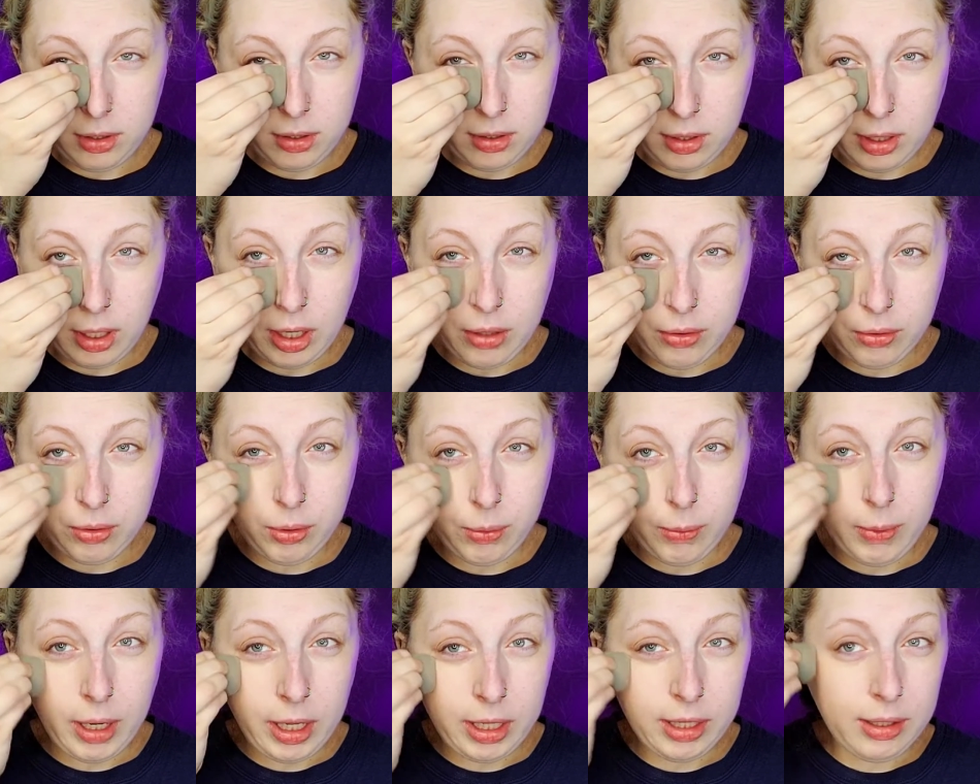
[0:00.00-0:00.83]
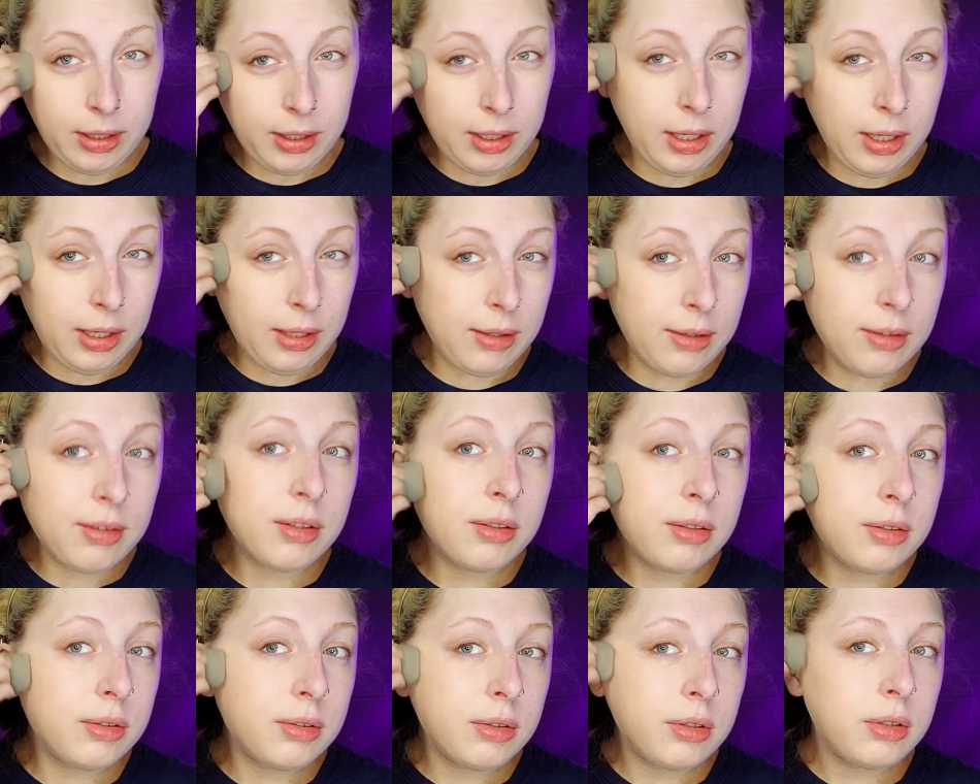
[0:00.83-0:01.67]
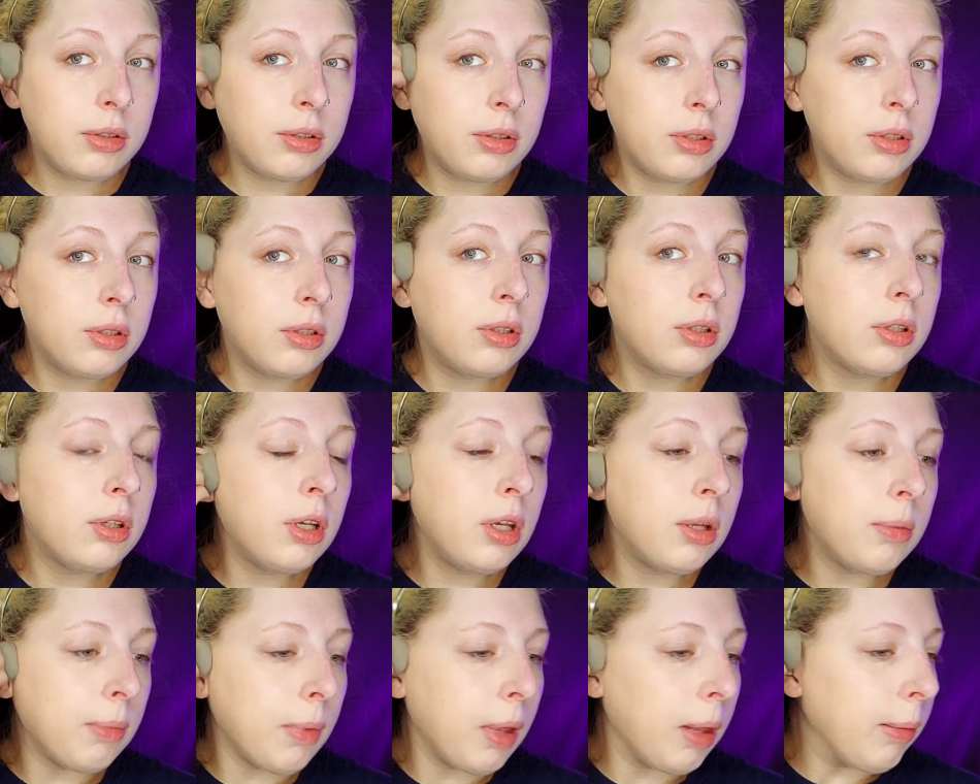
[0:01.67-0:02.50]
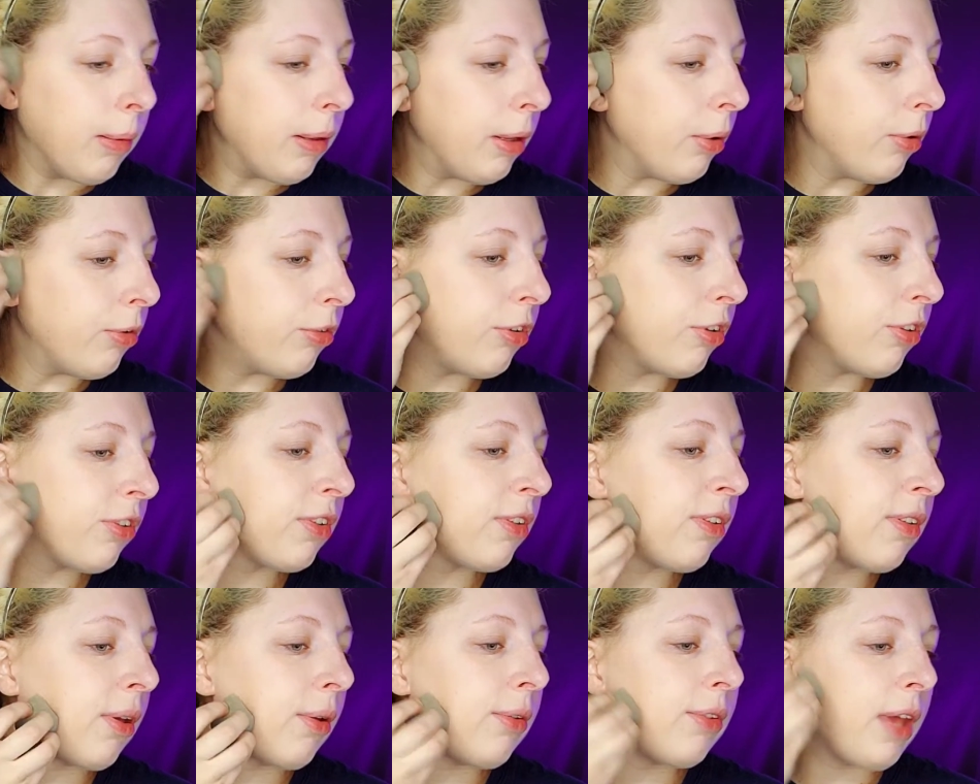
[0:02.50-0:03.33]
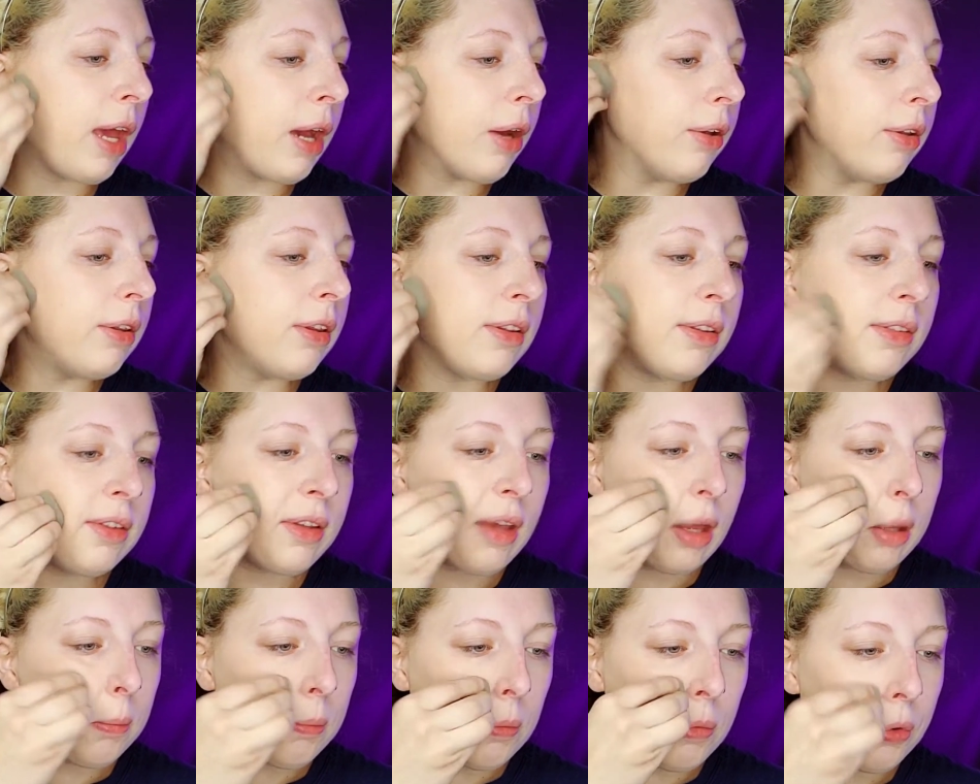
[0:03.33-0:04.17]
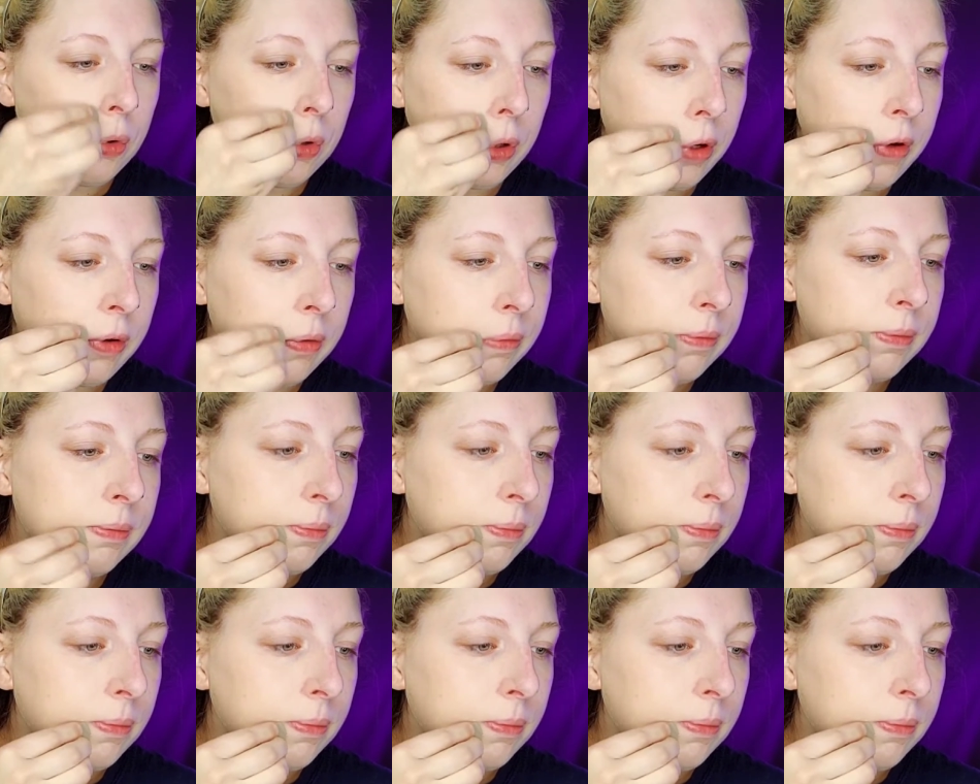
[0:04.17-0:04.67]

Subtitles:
I don't know why that is. Maybe it was just because I was out in the sun more,